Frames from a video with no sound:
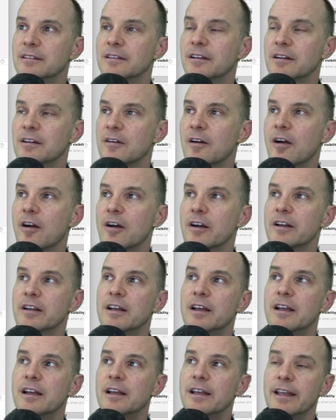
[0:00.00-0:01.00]
a
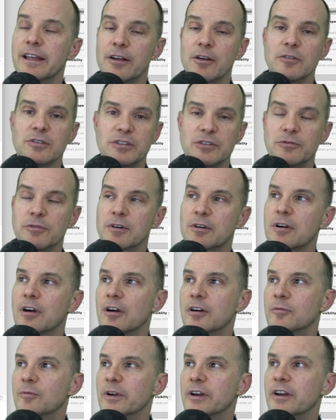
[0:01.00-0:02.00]
card. It goes into a
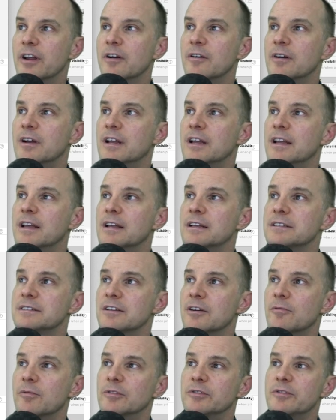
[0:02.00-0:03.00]
card window.
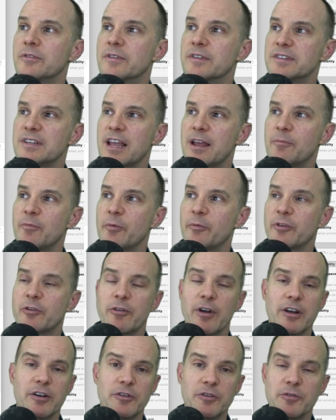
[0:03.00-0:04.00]
So we'll do the same when we
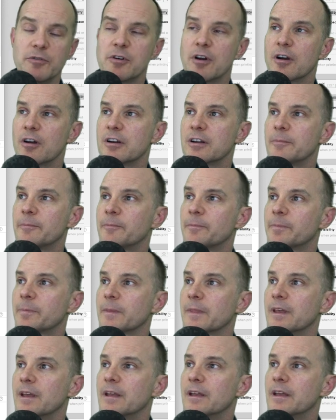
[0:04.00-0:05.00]
create a new card.
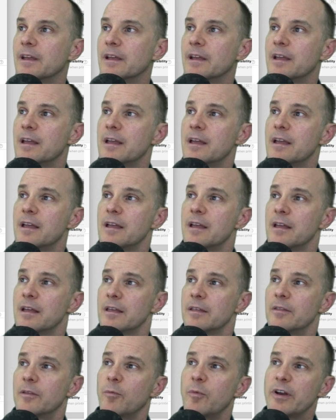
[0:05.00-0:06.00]

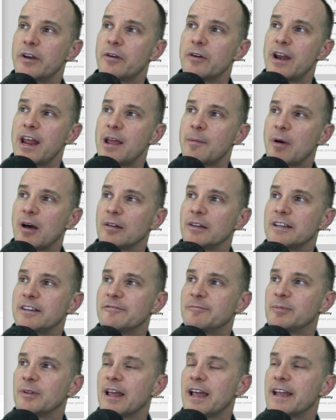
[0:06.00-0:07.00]
The window name I'll
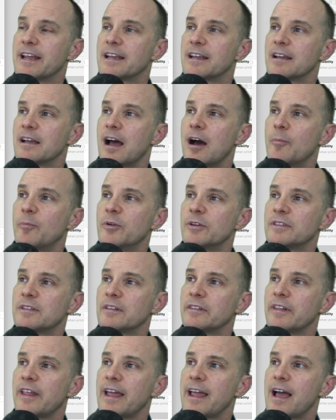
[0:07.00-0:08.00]
leave blank. I'll put
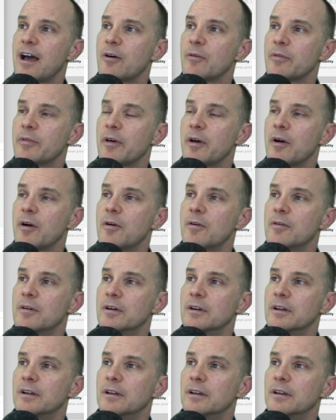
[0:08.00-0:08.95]
the layout though